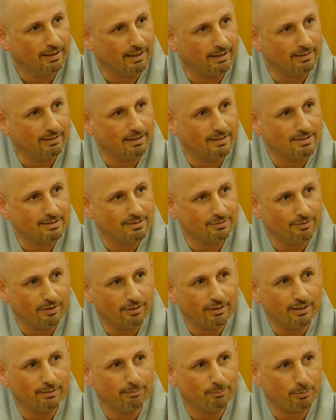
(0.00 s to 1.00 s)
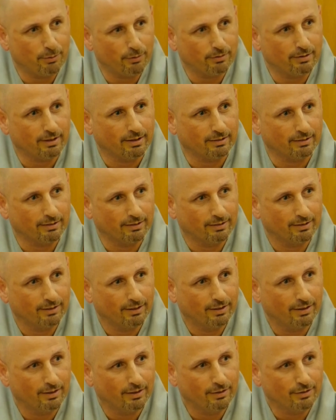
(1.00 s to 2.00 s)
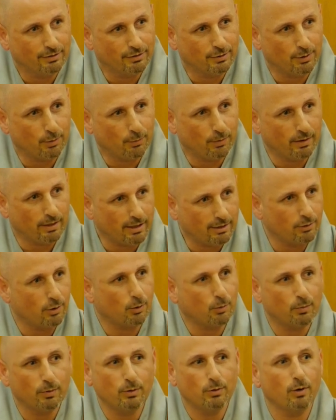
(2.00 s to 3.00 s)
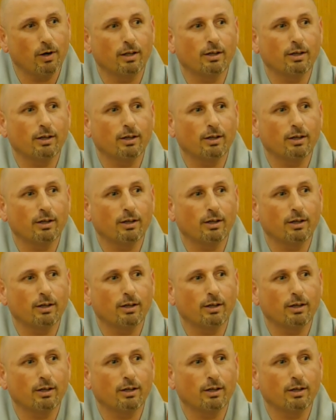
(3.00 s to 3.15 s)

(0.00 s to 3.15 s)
And that's very important. So when I talk with you,